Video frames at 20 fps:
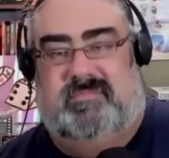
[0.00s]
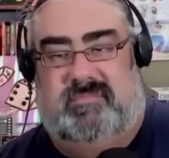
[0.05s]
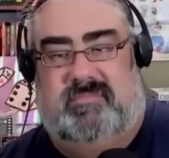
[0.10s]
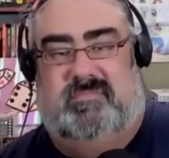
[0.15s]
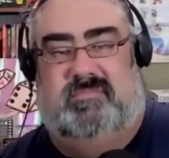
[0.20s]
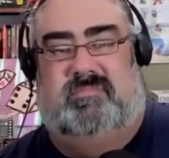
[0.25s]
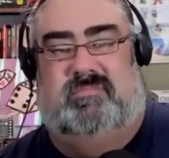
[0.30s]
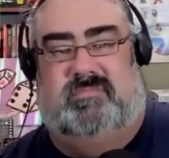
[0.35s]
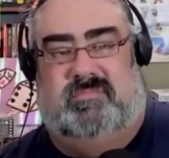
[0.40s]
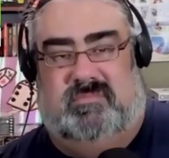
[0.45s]

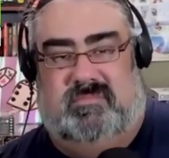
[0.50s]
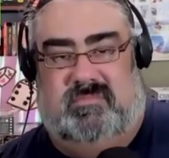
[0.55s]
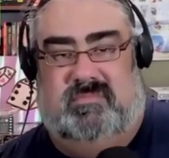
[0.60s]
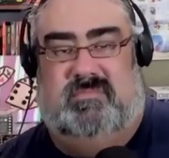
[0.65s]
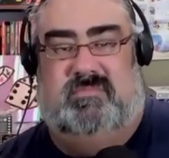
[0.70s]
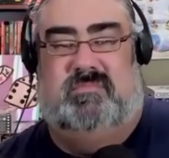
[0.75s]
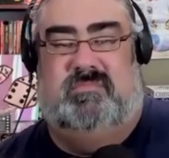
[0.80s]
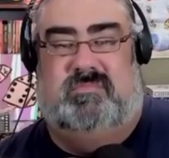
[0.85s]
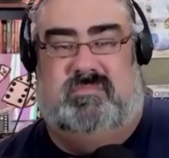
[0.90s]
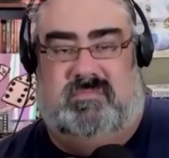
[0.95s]

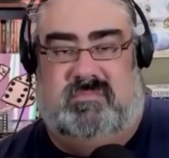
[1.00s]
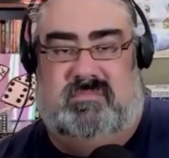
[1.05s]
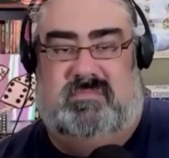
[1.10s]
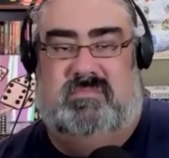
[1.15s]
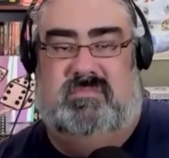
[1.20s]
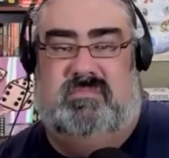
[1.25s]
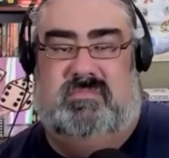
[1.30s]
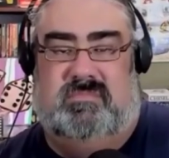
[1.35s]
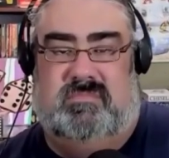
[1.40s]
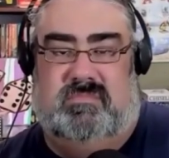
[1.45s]

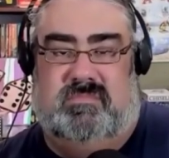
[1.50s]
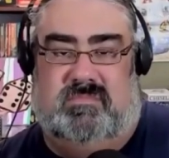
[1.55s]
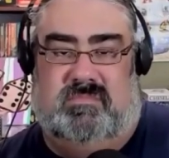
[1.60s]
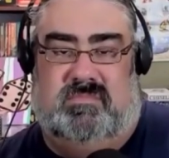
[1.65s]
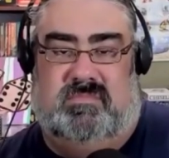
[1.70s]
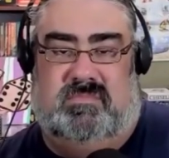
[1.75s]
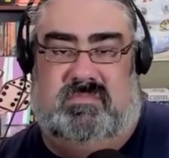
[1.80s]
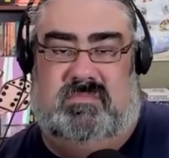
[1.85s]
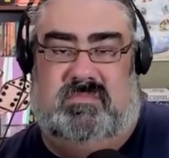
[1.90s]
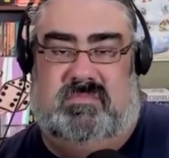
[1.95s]

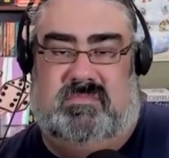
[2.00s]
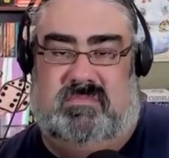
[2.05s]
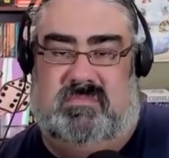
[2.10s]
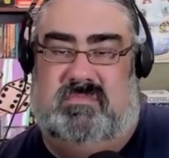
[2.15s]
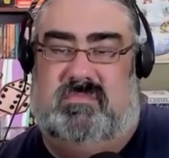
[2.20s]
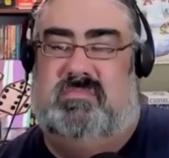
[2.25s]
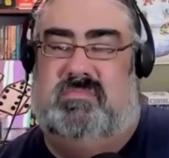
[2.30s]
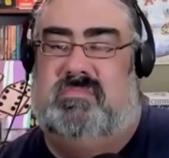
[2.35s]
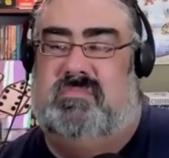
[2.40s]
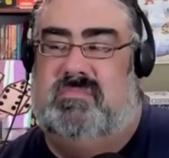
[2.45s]

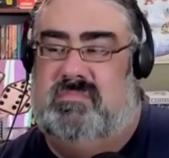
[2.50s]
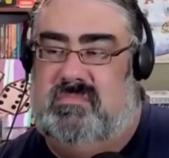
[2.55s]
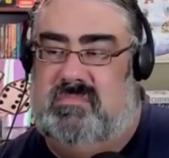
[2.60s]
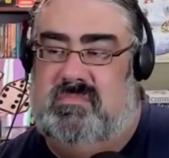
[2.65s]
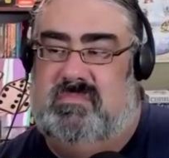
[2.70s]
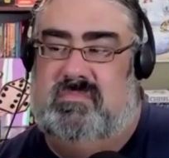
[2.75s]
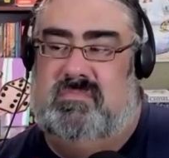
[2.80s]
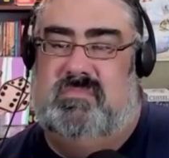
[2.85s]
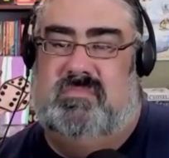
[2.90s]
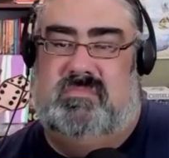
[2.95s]

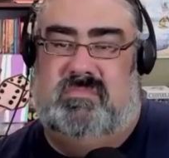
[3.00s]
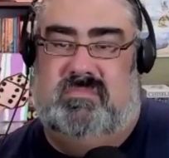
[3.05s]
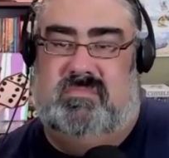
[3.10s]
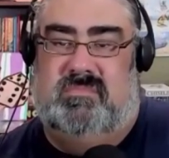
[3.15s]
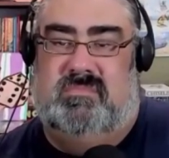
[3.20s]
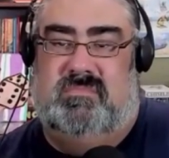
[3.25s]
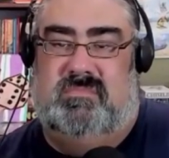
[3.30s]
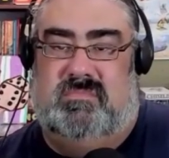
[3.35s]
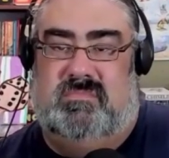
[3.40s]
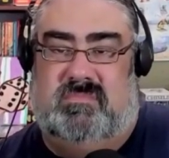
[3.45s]

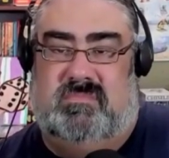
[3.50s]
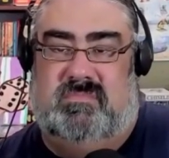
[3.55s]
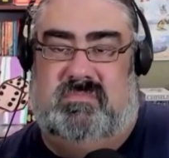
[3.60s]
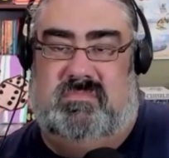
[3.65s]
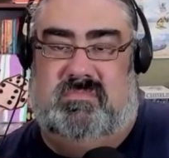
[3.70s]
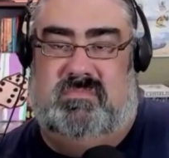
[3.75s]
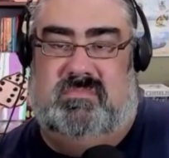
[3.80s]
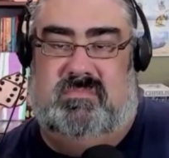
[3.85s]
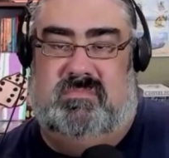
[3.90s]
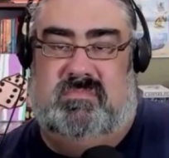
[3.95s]

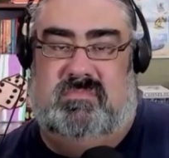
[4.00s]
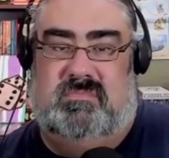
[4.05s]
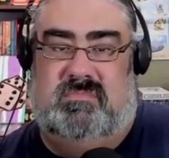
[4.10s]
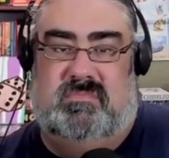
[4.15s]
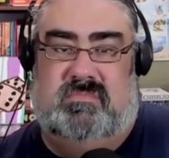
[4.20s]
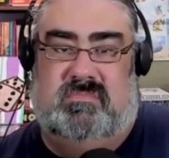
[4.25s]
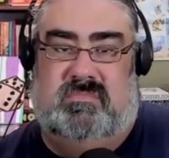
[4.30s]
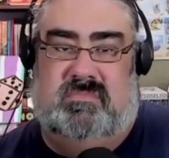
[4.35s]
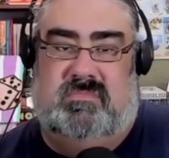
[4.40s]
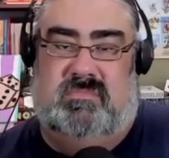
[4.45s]

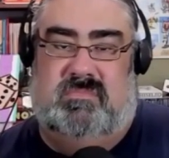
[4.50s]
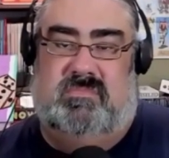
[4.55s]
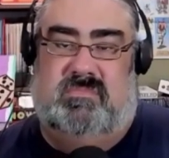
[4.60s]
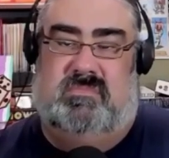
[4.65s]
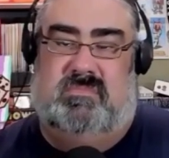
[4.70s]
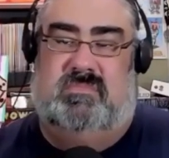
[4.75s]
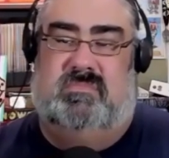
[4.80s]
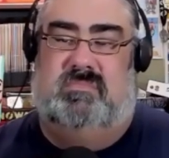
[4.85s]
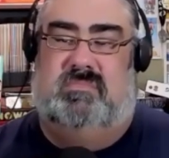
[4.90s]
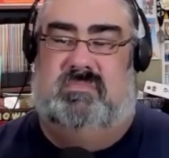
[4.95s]

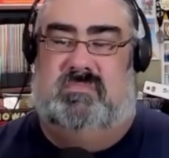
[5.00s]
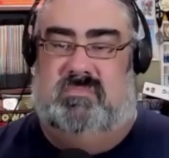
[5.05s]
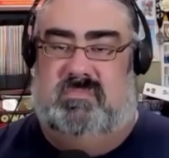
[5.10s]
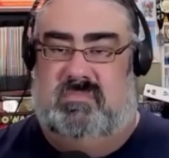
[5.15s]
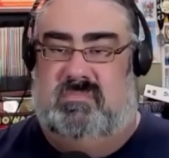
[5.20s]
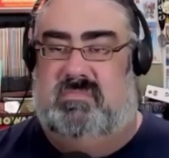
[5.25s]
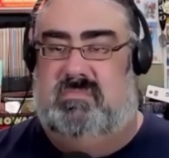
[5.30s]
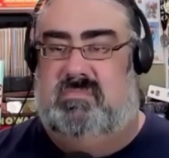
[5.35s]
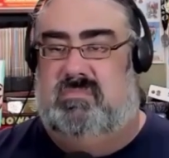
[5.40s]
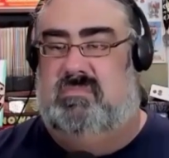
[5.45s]

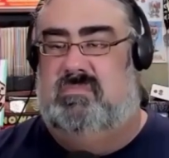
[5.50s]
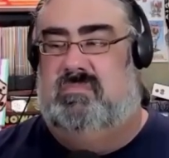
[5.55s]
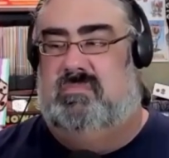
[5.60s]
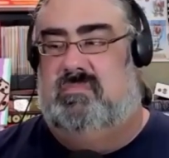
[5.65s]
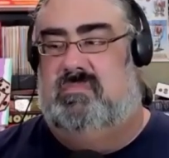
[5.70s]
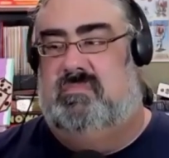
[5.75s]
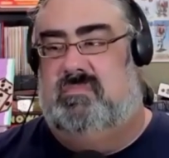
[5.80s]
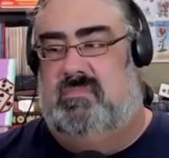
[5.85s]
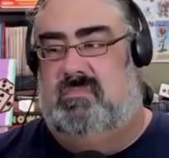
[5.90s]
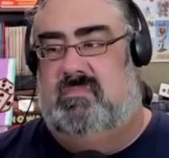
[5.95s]
The person shown says nothing.